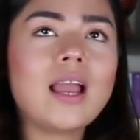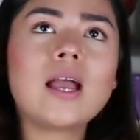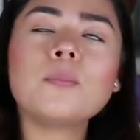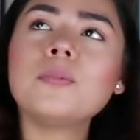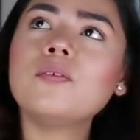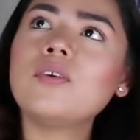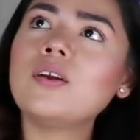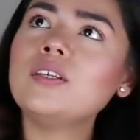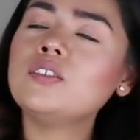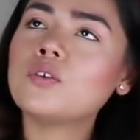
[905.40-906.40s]
happy,
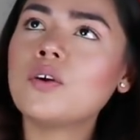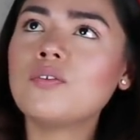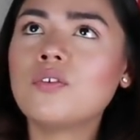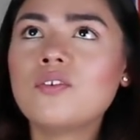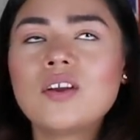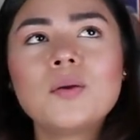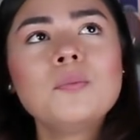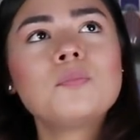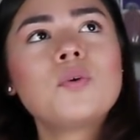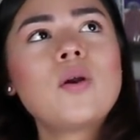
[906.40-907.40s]
very joyful,
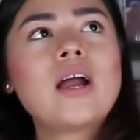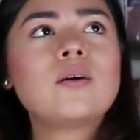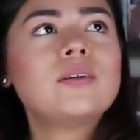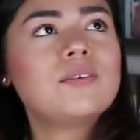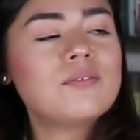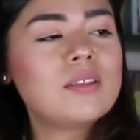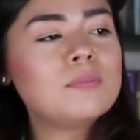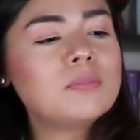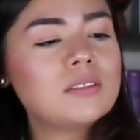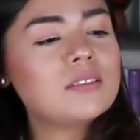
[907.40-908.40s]
very proud of
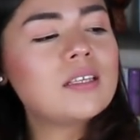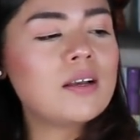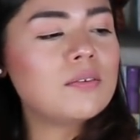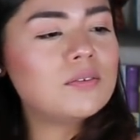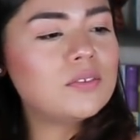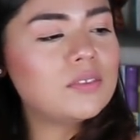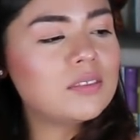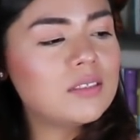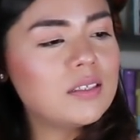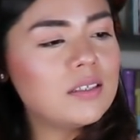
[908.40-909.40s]
themselves,
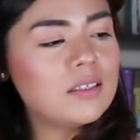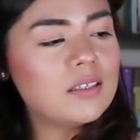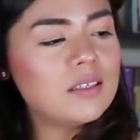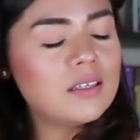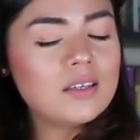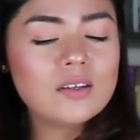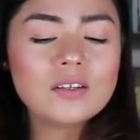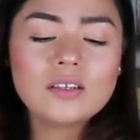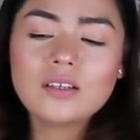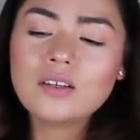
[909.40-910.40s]

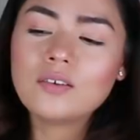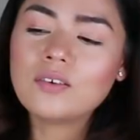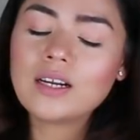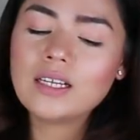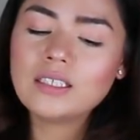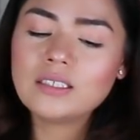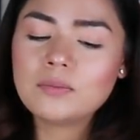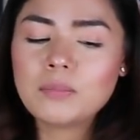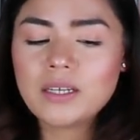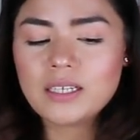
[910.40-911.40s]
right?
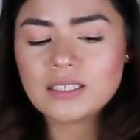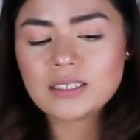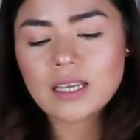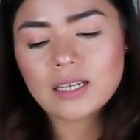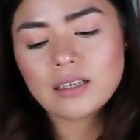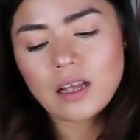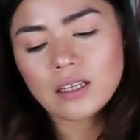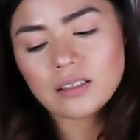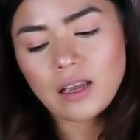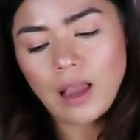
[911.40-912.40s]
But it's like
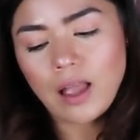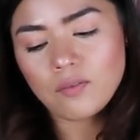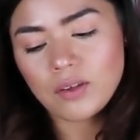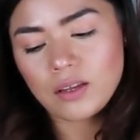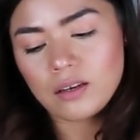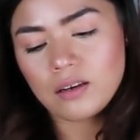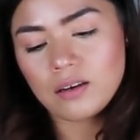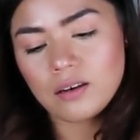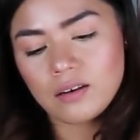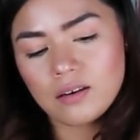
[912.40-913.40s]
not
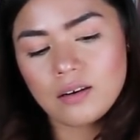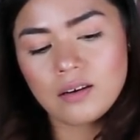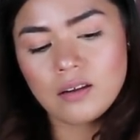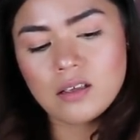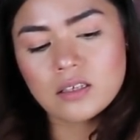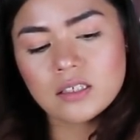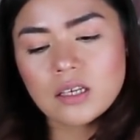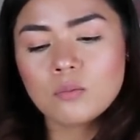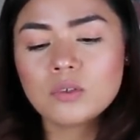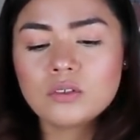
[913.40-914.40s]
having
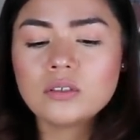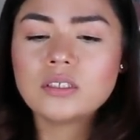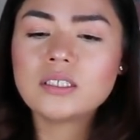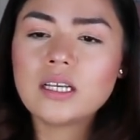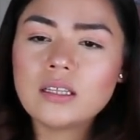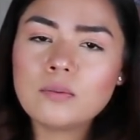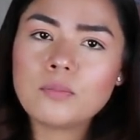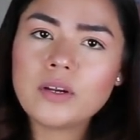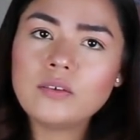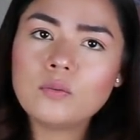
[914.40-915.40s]
someone to
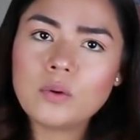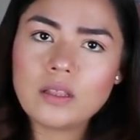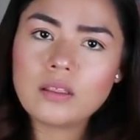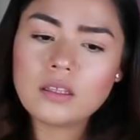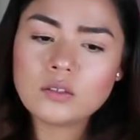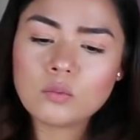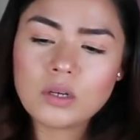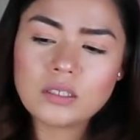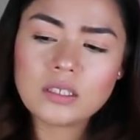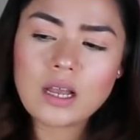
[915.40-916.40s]
celebrate with is
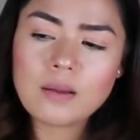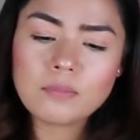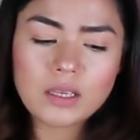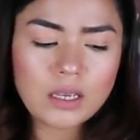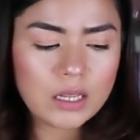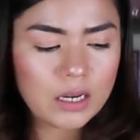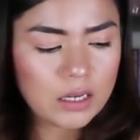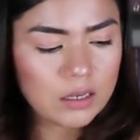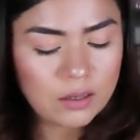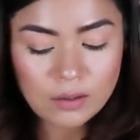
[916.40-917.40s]
what I'm
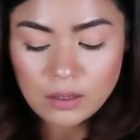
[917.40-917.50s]
getting.